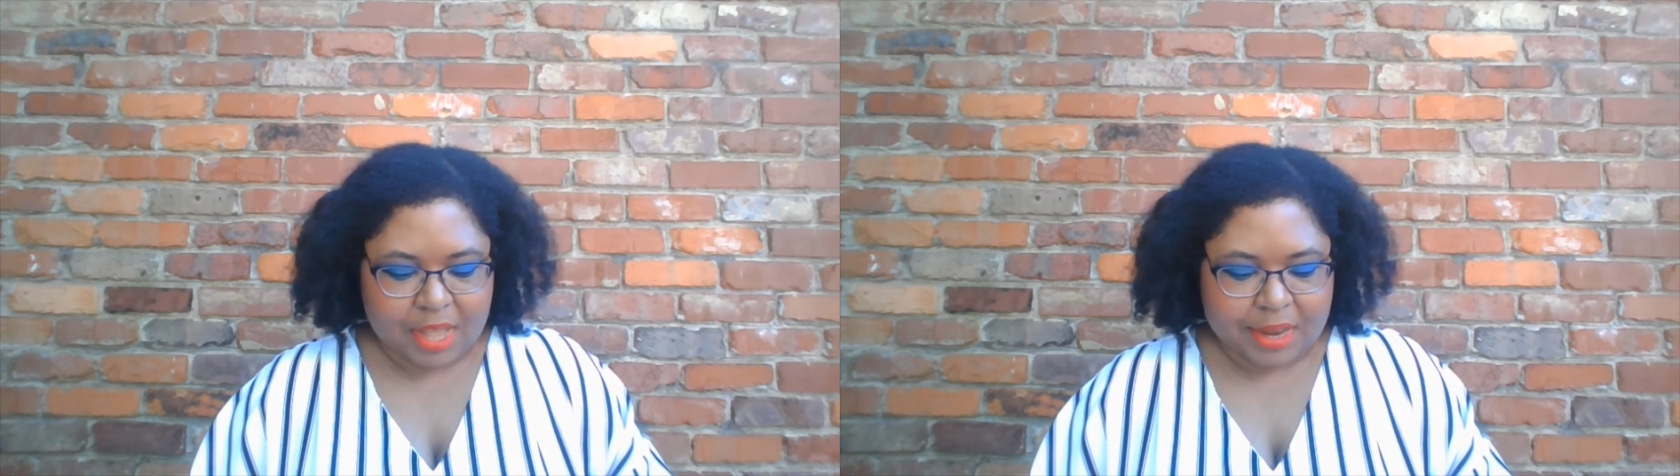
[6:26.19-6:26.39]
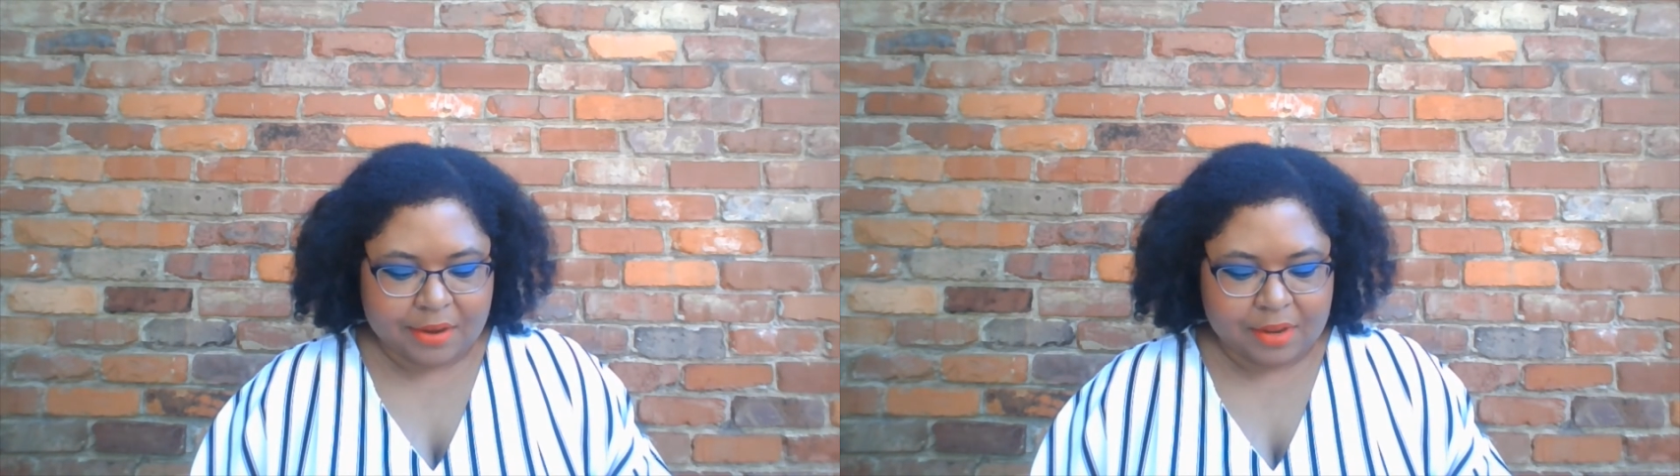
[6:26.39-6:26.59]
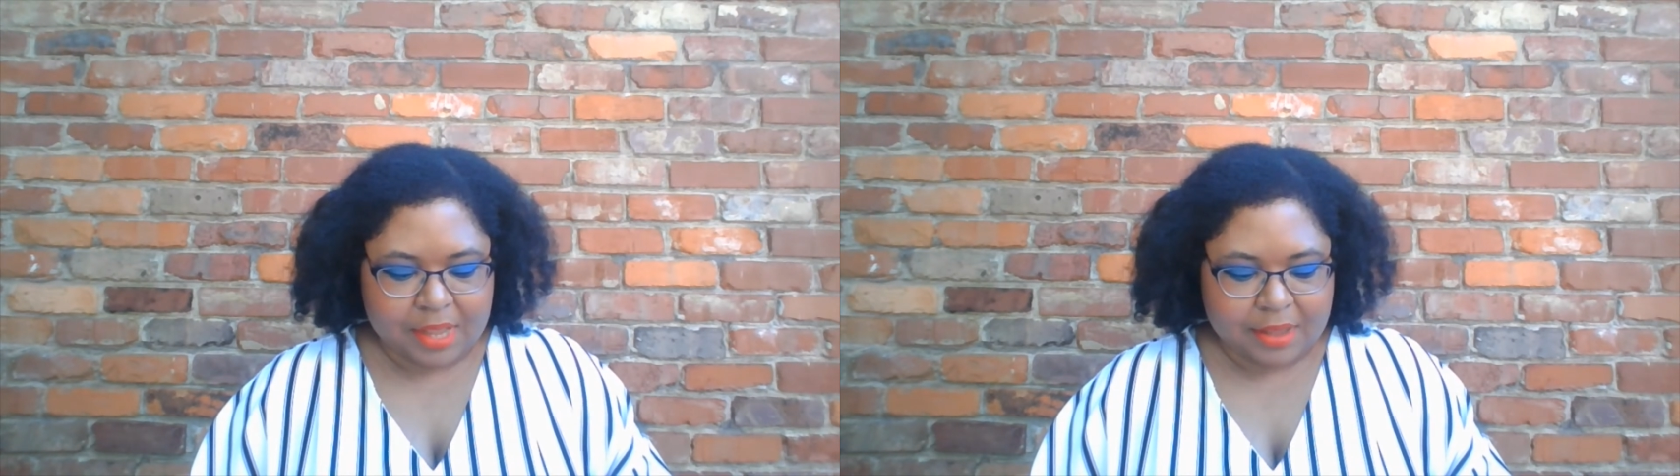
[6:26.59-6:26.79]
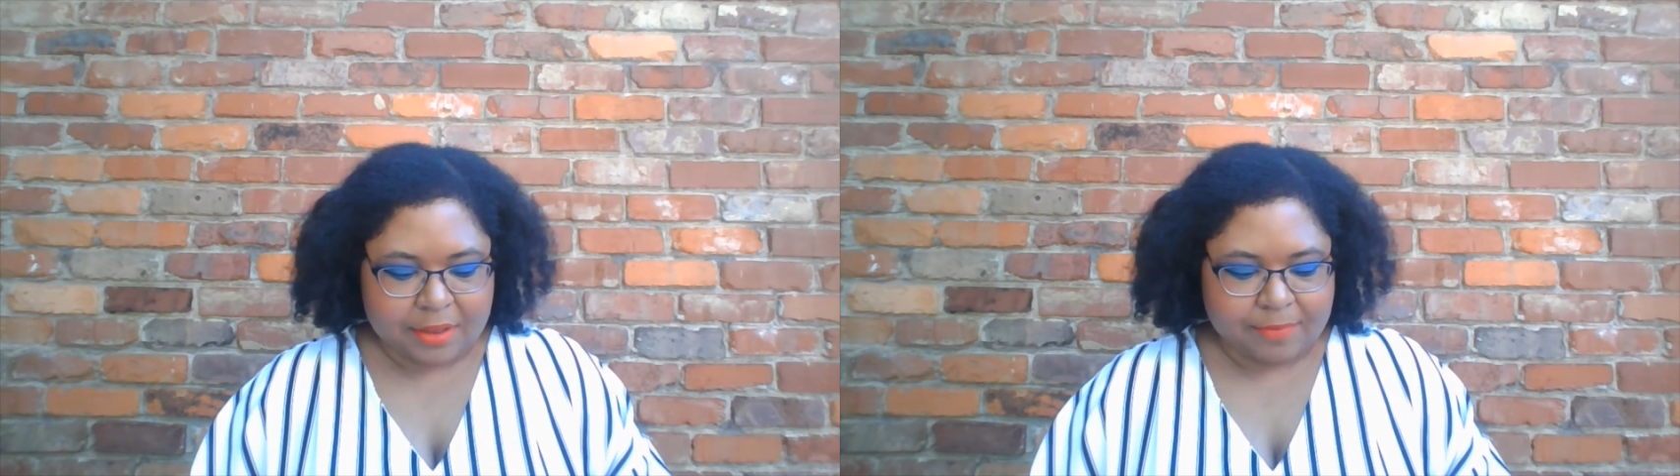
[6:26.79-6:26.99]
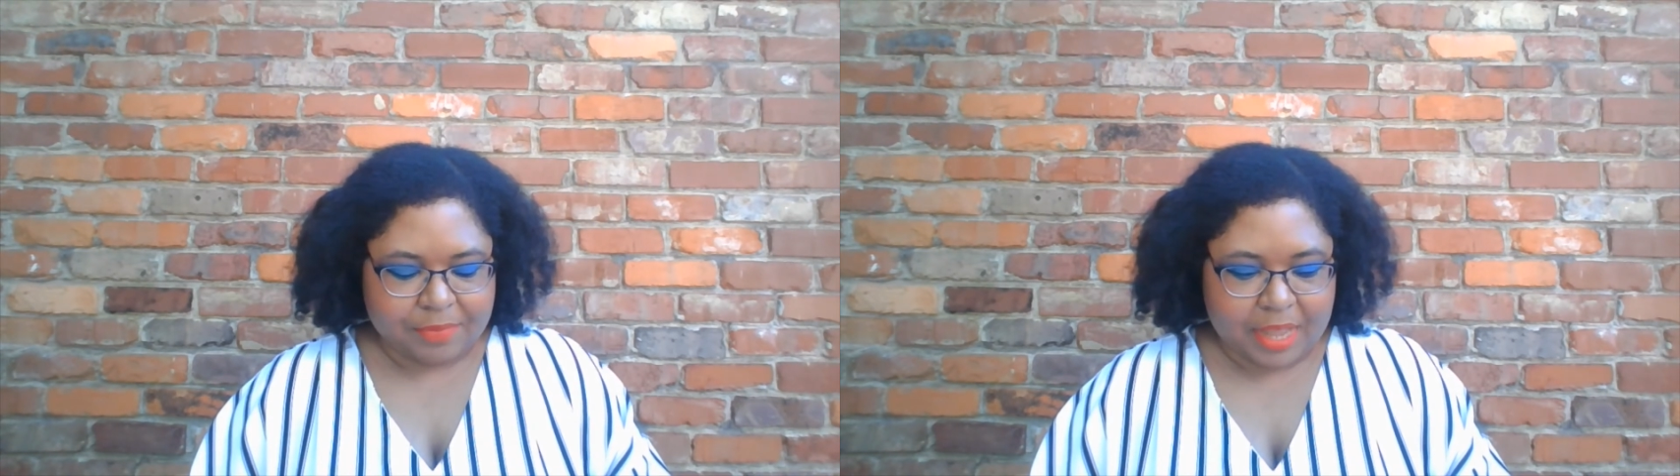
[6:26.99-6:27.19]
a
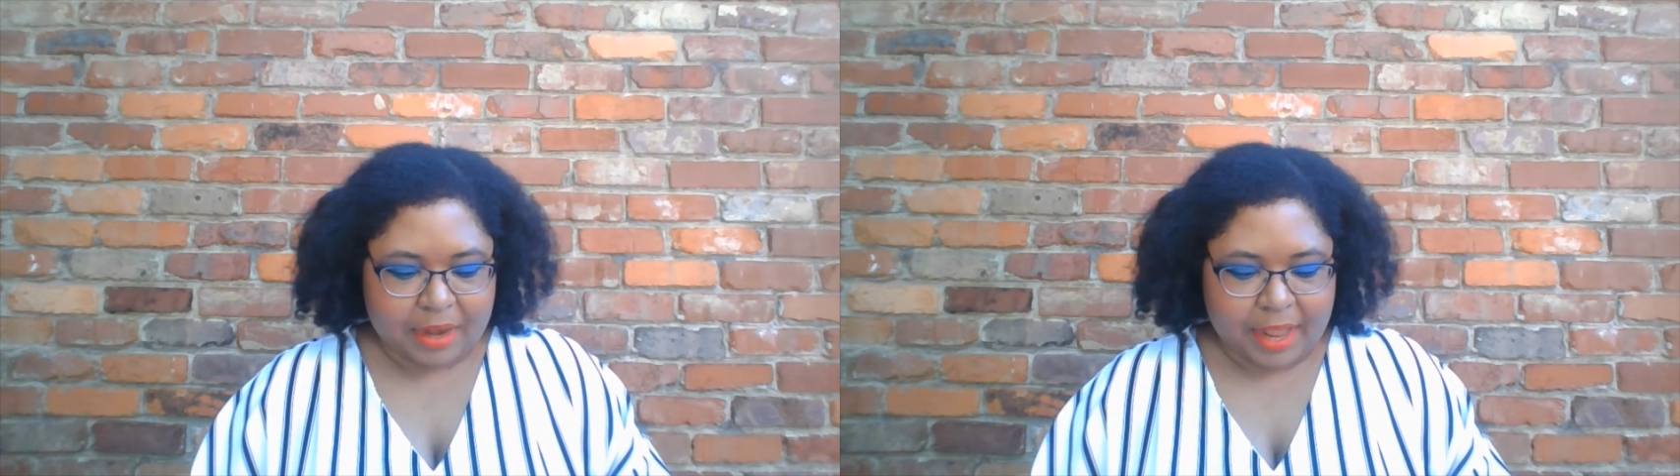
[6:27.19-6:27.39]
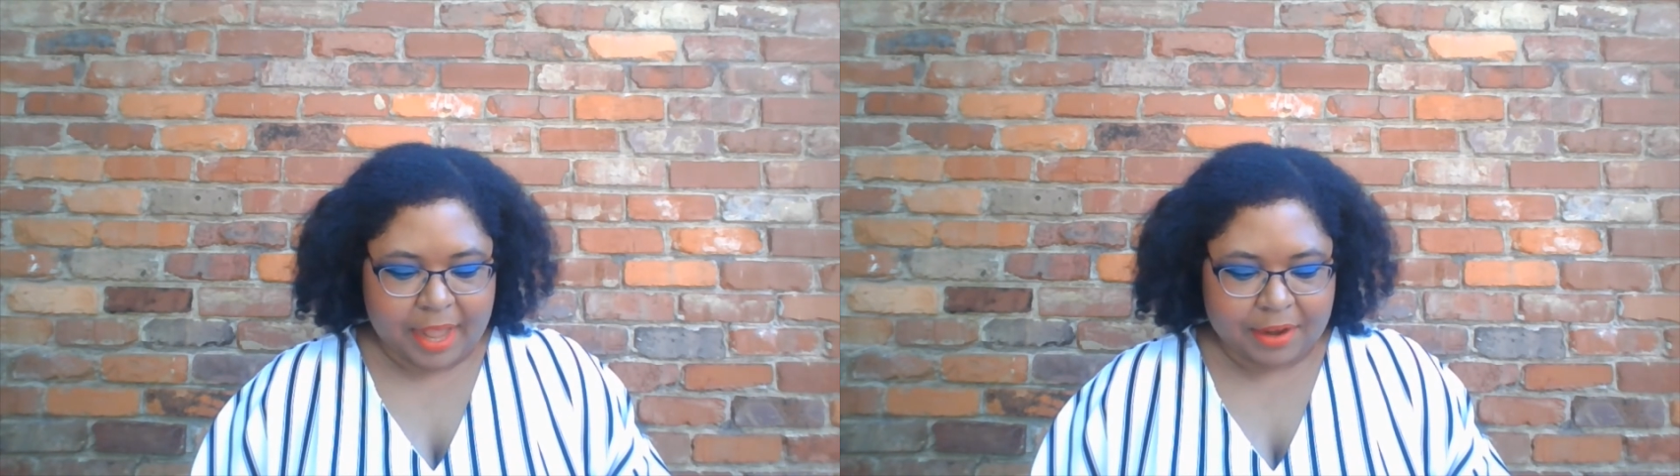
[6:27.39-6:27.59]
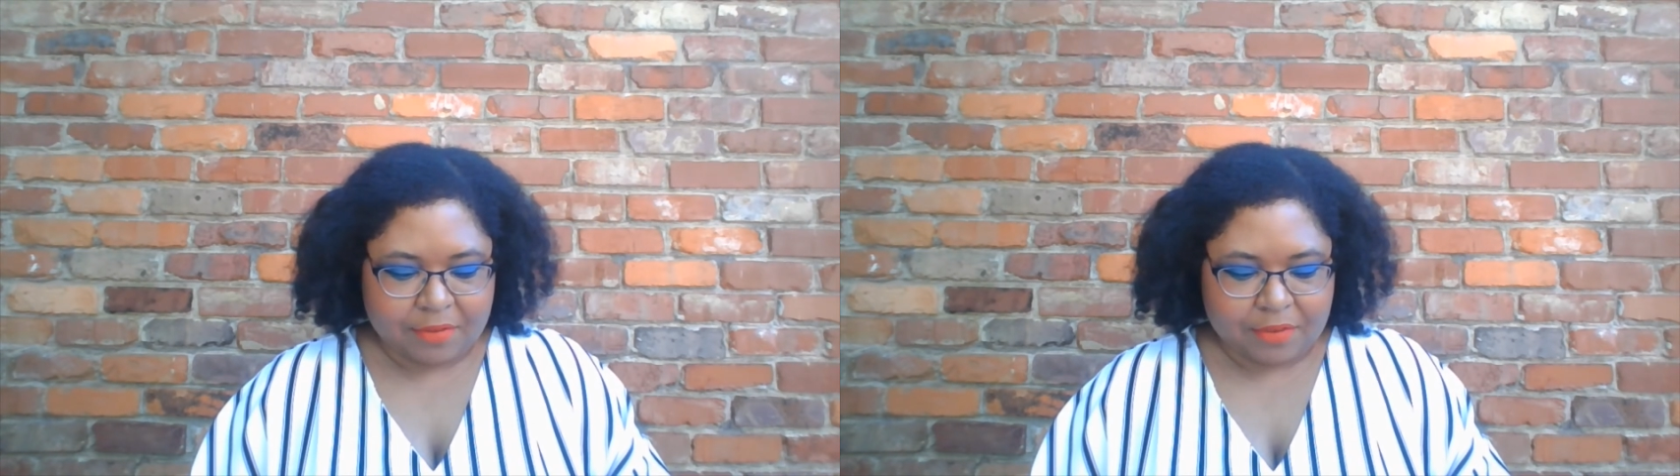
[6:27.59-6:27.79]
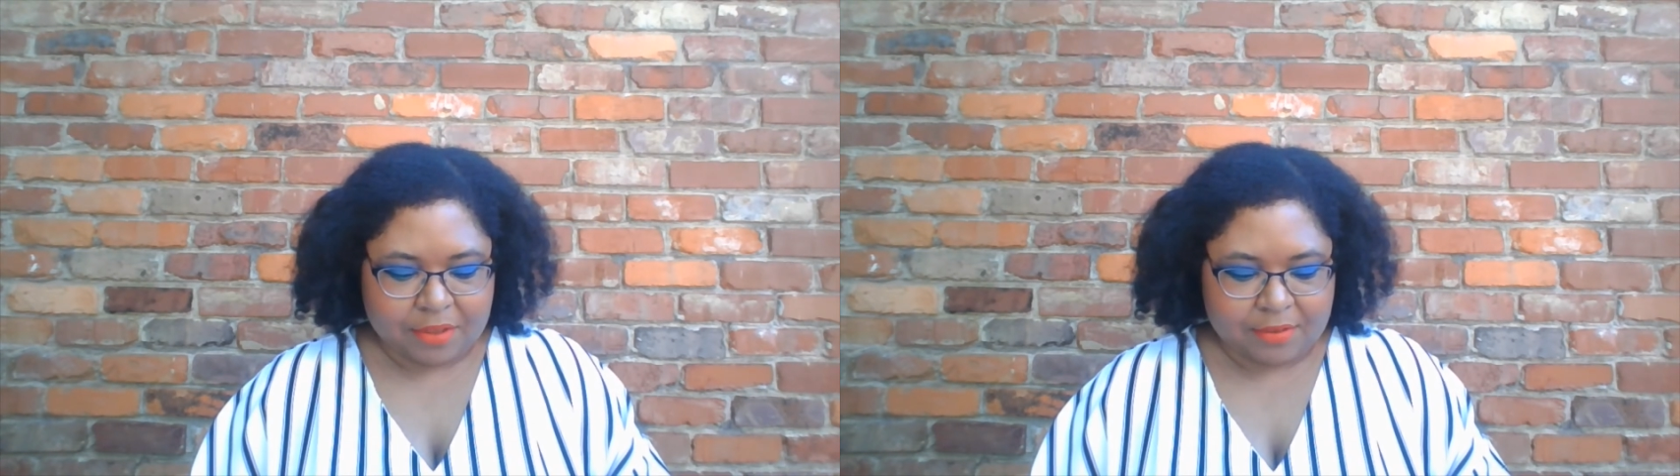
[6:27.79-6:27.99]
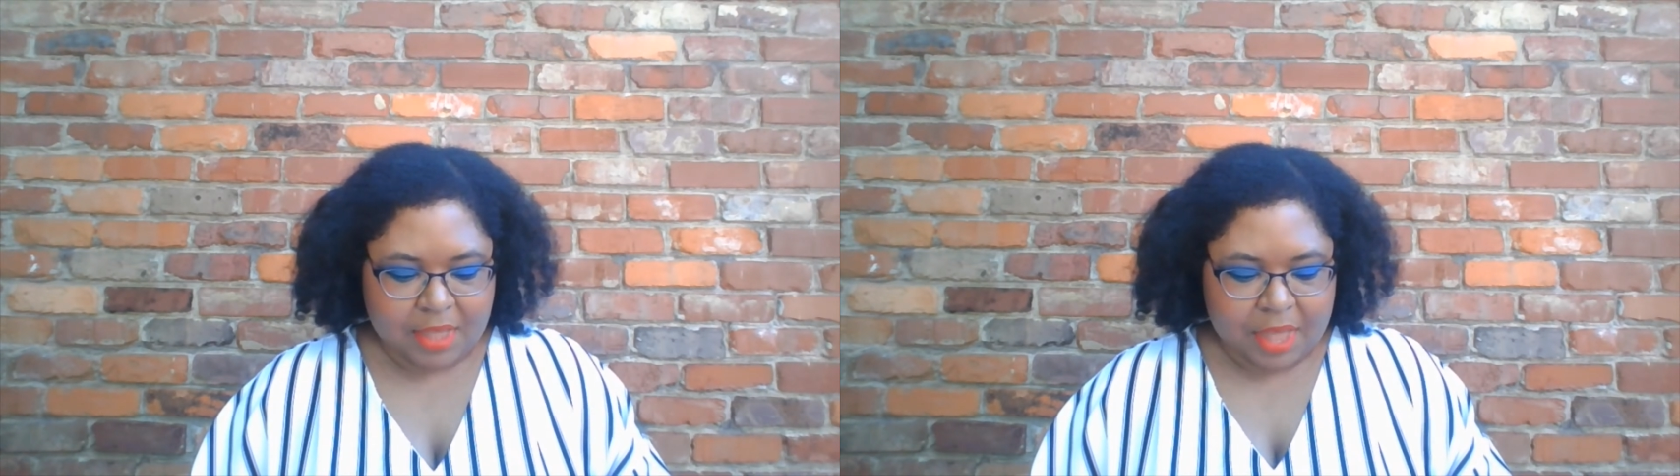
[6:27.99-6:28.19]
deacon and activist